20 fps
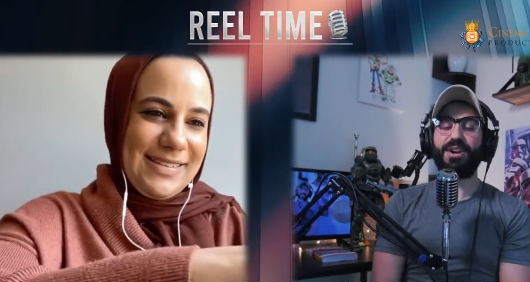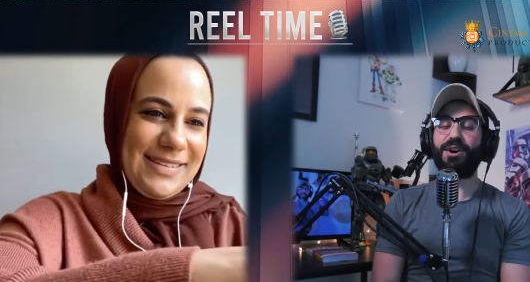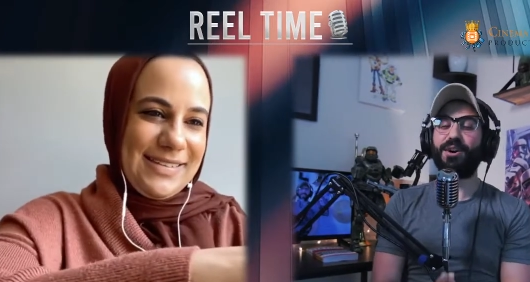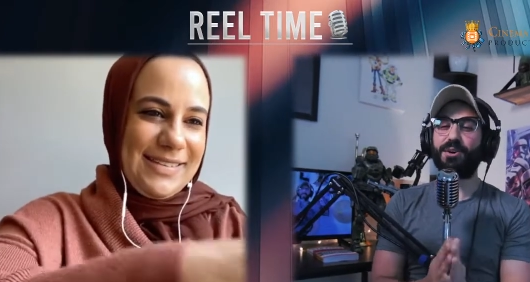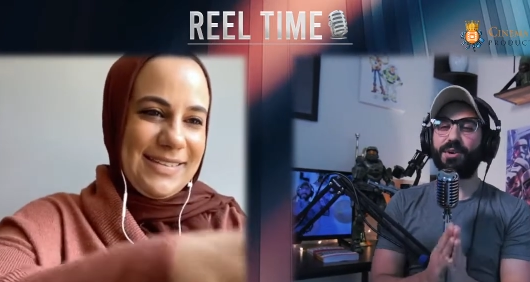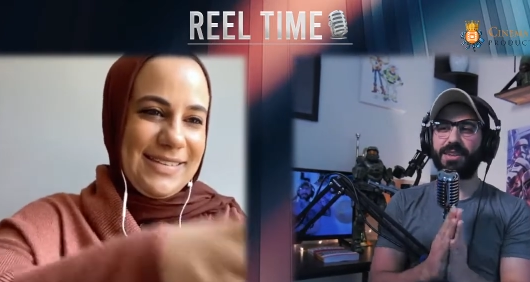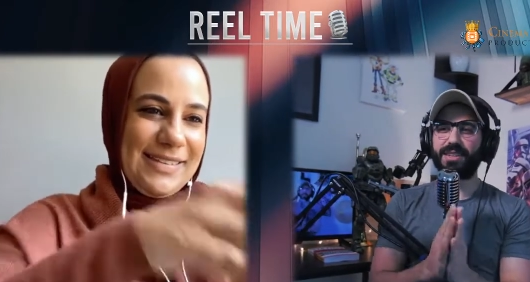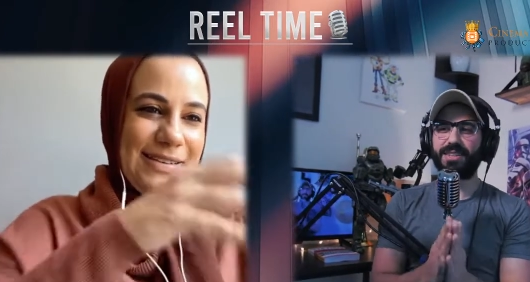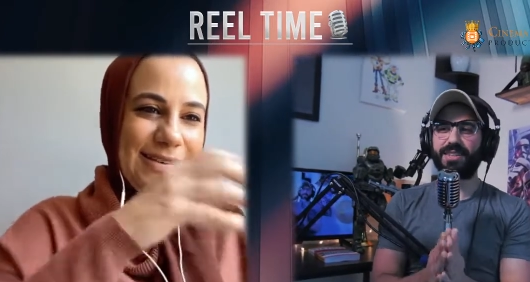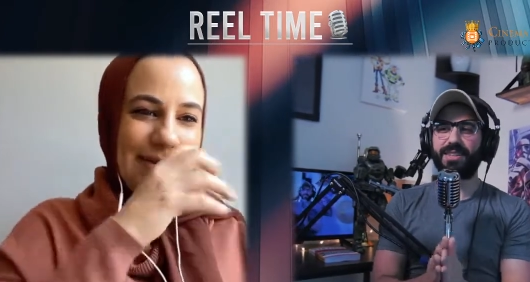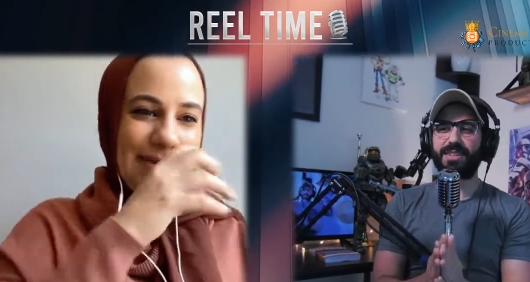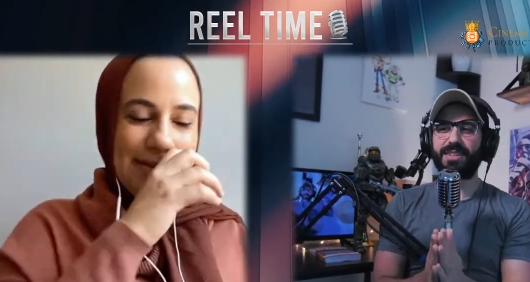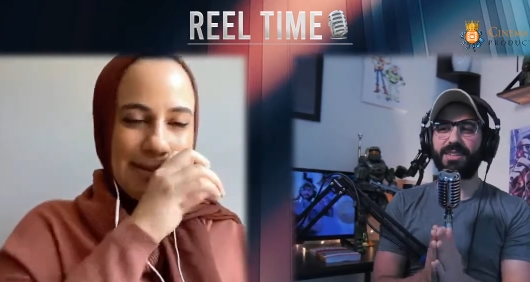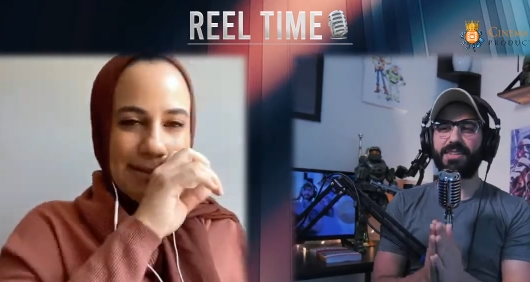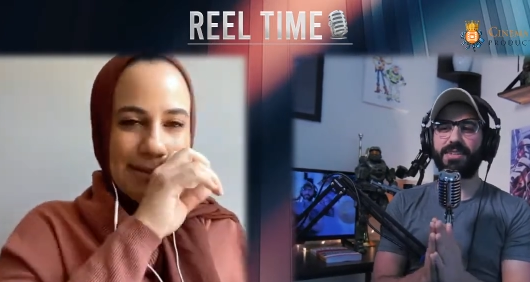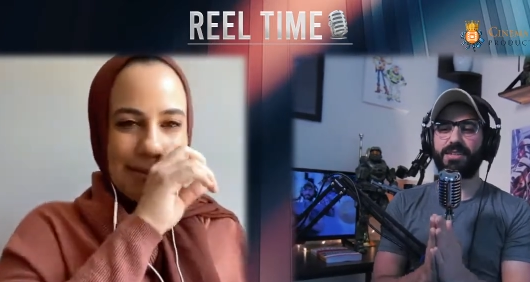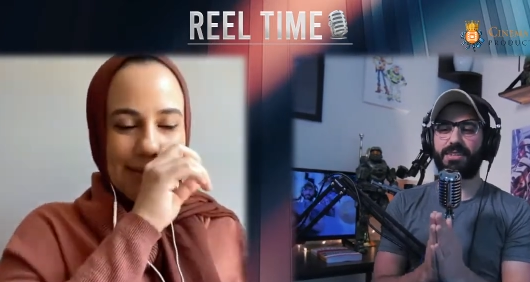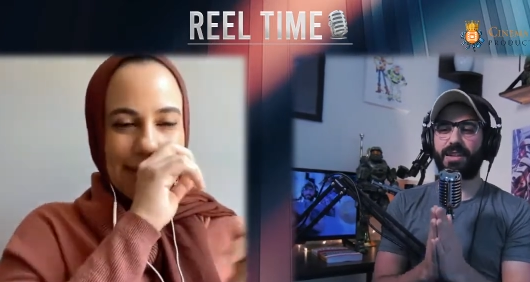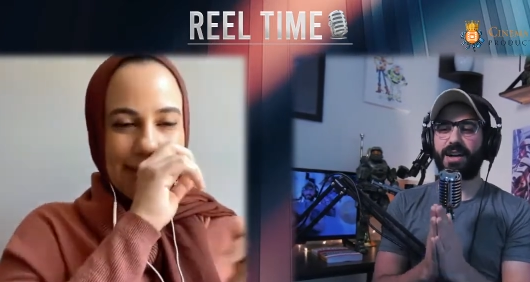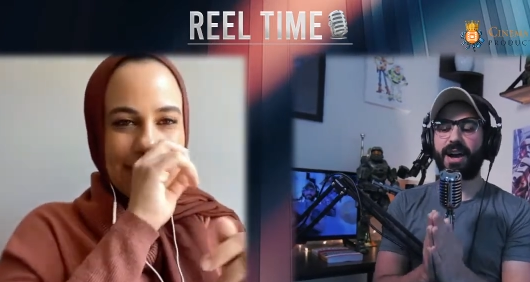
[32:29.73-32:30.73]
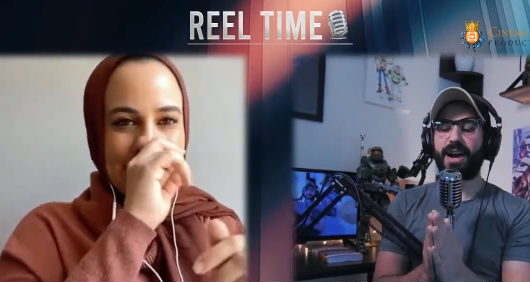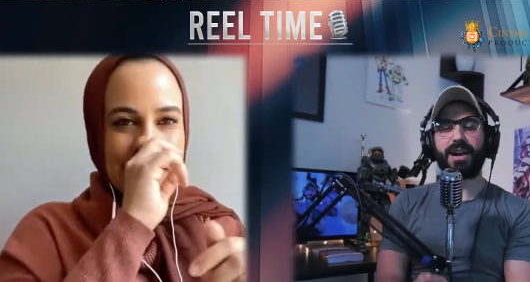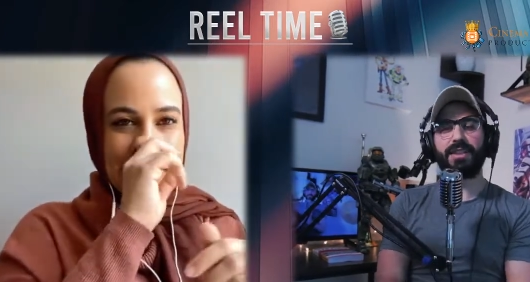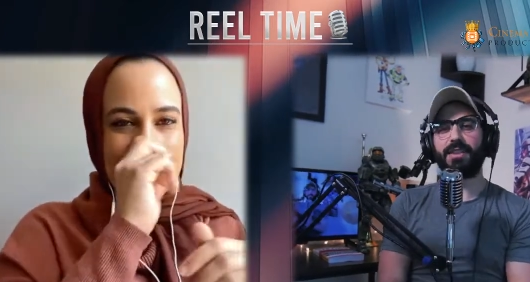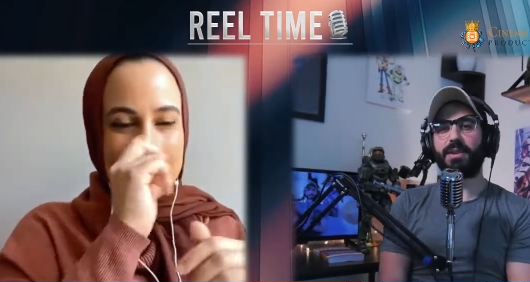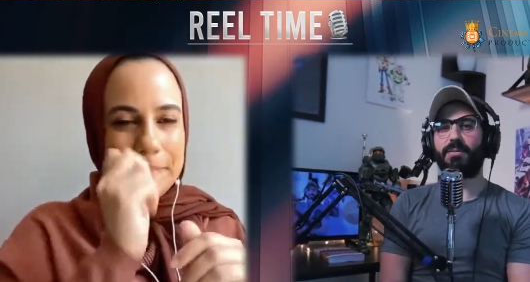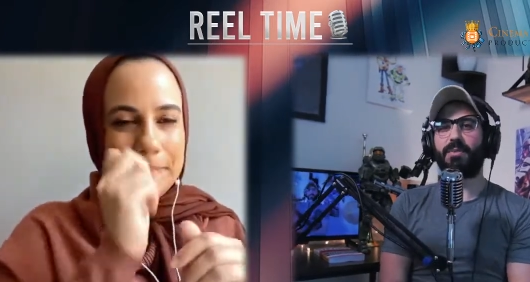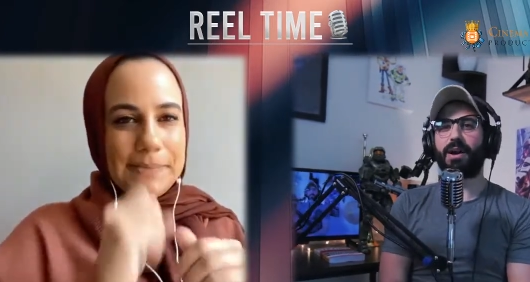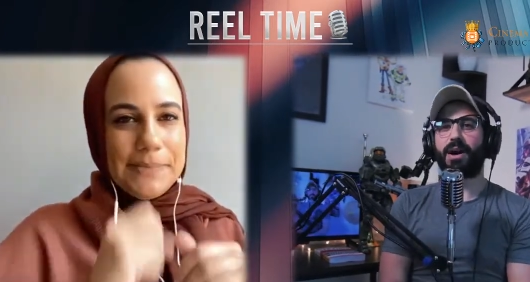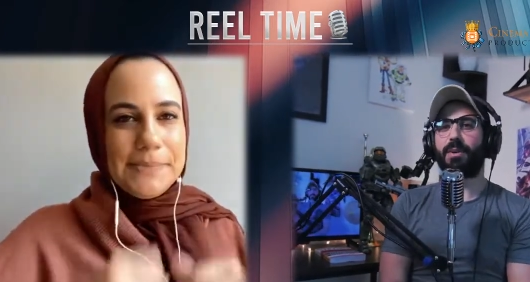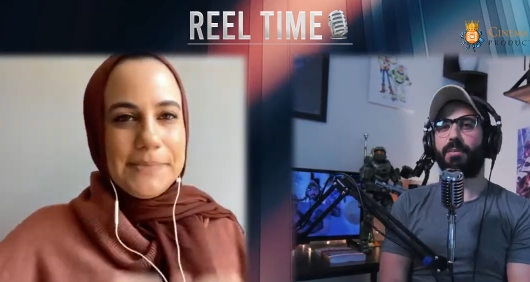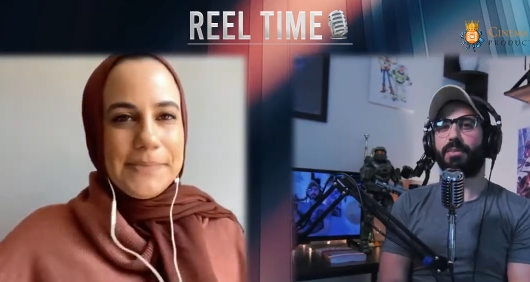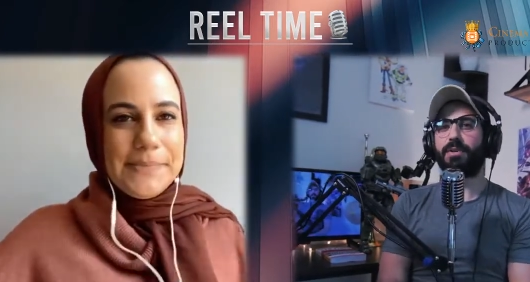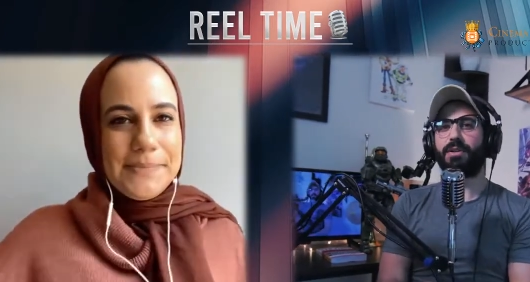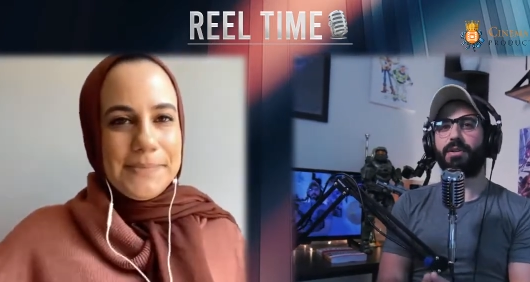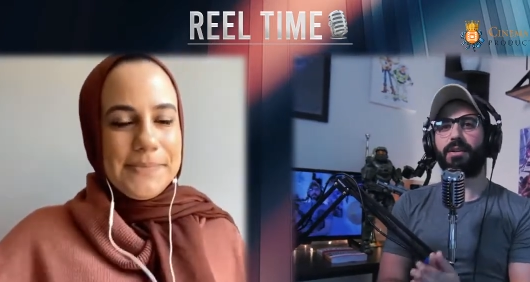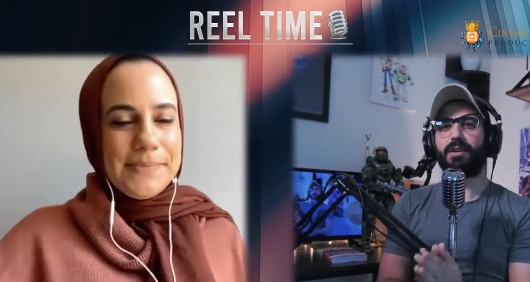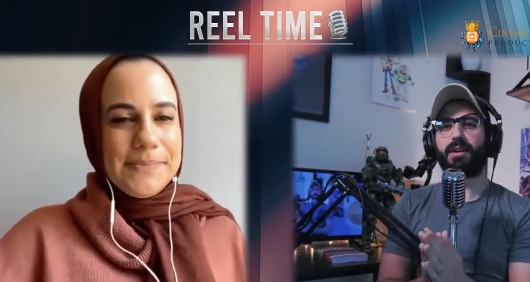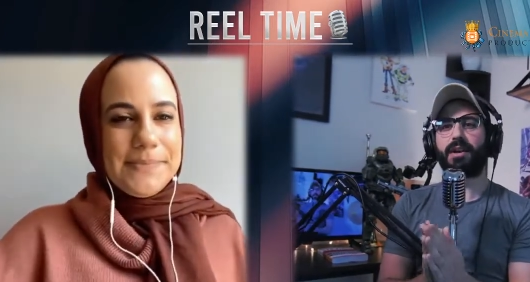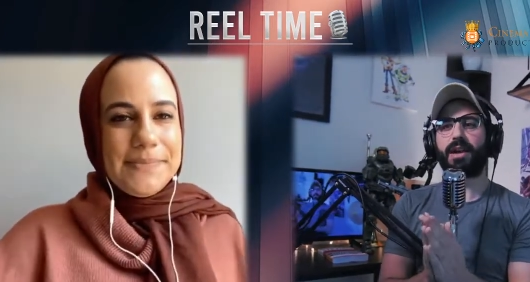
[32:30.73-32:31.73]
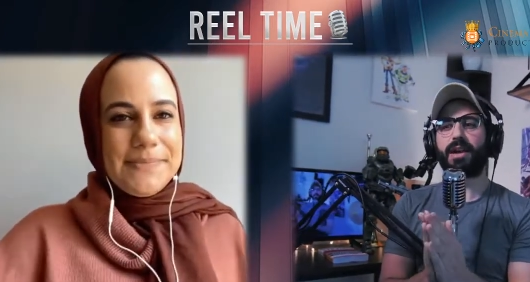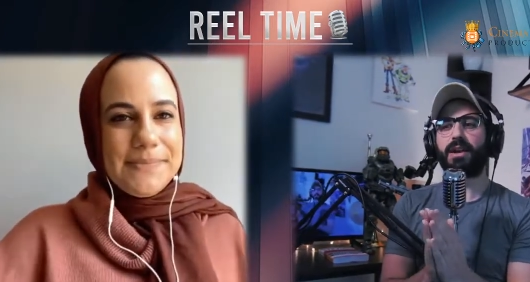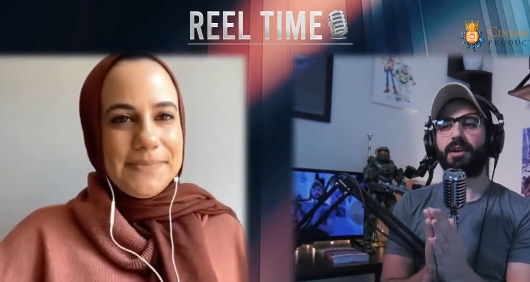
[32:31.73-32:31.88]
Speaker 1: I know it is highly popular,